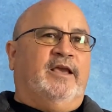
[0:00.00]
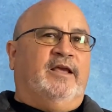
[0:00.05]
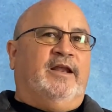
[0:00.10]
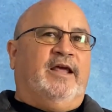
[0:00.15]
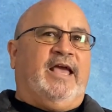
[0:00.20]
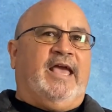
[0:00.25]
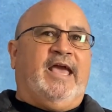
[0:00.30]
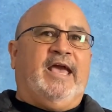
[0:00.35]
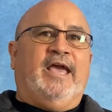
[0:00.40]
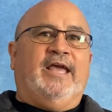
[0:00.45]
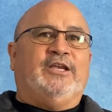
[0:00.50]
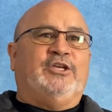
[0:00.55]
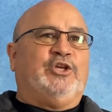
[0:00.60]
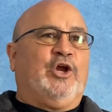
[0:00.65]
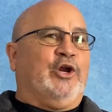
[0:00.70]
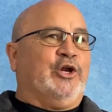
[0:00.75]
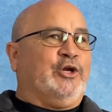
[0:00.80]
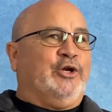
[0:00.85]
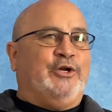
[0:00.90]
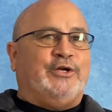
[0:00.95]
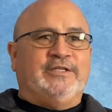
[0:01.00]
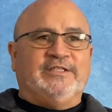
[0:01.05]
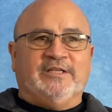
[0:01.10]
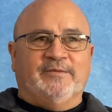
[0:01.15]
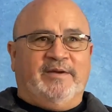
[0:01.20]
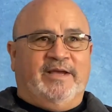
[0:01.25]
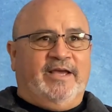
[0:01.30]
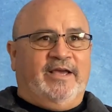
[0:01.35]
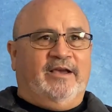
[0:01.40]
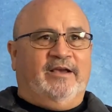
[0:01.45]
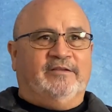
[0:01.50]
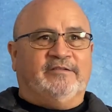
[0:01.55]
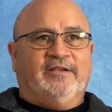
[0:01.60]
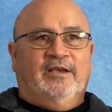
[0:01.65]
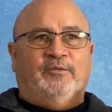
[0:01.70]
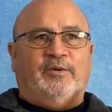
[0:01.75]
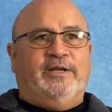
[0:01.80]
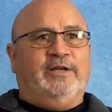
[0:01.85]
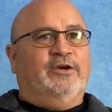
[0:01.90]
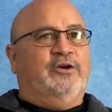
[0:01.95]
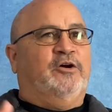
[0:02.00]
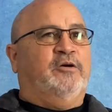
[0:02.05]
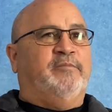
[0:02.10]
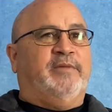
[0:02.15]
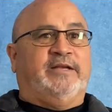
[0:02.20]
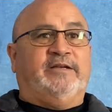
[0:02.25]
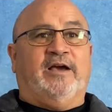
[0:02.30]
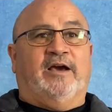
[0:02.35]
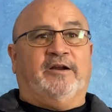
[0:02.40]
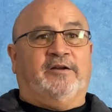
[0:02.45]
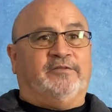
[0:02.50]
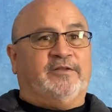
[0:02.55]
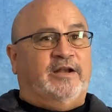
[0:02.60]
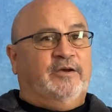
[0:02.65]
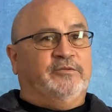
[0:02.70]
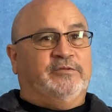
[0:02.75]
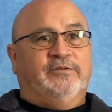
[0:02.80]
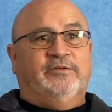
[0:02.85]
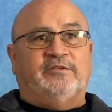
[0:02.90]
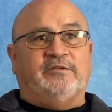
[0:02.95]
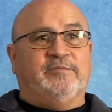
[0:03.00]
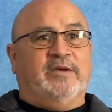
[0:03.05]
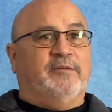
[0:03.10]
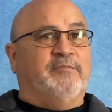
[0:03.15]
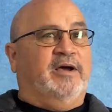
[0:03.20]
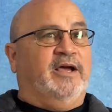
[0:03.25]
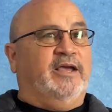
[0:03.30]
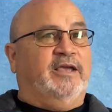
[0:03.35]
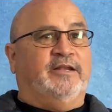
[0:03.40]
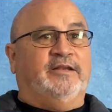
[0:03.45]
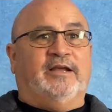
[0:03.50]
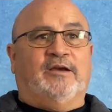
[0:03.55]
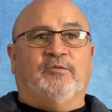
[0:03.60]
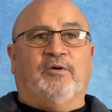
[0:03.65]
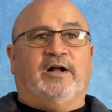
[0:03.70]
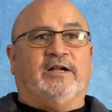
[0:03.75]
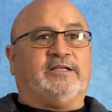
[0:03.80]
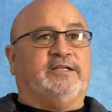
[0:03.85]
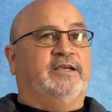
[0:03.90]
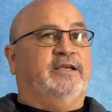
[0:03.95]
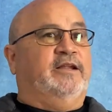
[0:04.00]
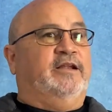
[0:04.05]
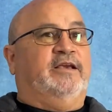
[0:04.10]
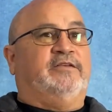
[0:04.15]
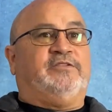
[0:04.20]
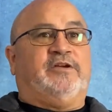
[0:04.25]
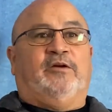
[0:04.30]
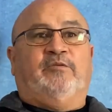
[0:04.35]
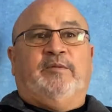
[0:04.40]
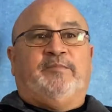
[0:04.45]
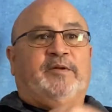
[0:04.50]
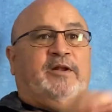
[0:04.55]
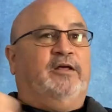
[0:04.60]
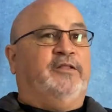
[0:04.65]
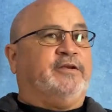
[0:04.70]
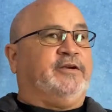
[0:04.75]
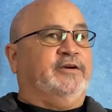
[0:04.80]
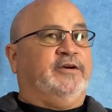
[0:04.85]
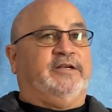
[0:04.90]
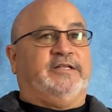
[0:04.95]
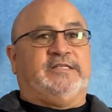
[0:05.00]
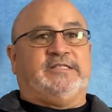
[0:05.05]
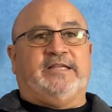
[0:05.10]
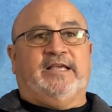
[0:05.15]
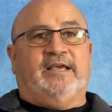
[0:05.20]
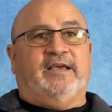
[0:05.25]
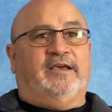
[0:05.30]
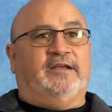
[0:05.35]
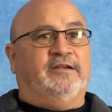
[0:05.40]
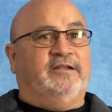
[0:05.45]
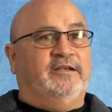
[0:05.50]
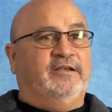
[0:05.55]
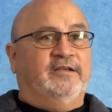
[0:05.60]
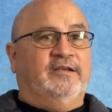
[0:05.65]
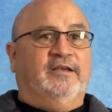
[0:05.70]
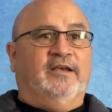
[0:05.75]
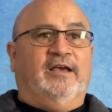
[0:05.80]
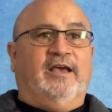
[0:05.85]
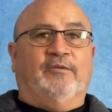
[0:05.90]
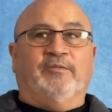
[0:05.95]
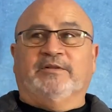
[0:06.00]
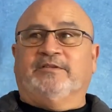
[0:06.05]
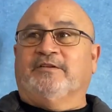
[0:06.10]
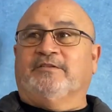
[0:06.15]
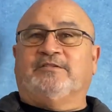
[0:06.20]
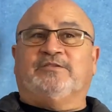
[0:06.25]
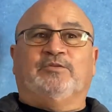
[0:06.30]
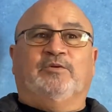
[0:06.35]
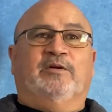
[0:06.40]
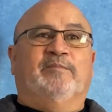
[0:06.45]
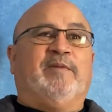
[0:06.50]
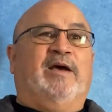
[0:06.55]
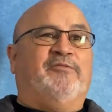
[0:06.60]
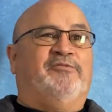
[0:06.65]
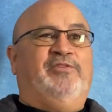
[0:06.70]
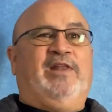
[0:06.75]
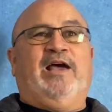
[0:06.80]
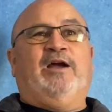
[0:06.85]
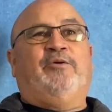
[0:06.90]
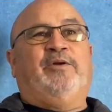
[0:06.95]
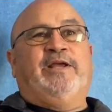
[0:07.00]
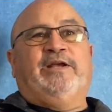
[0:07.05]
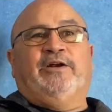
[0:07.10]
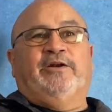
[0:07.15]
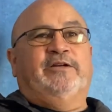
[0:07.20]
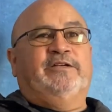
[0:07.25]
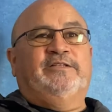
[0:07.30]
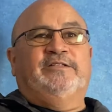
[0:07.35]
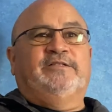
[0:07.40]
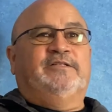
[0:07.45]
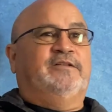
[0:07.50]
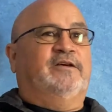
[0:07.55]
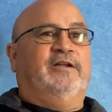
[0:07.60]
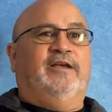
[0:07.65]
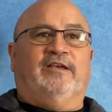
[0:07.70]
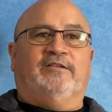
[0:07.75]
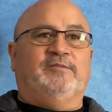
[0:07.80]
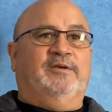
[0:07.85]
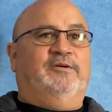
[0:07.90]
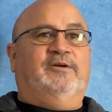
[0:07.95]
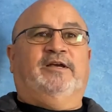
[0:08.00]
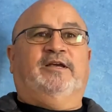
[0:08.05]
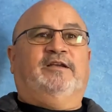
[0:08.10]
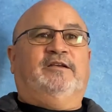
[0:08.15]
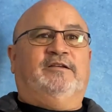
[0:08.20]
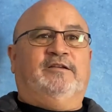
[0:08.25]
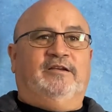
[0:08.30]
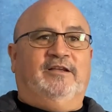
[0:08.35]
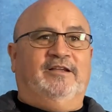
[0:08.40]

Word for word: And I had dark curtains in my house. I went mm-hmm. home. My daughter thought I was losing my mind. I walked in. I started ripping all the curtains down. I went to the store, bought flowery curtains. Don't ask me why.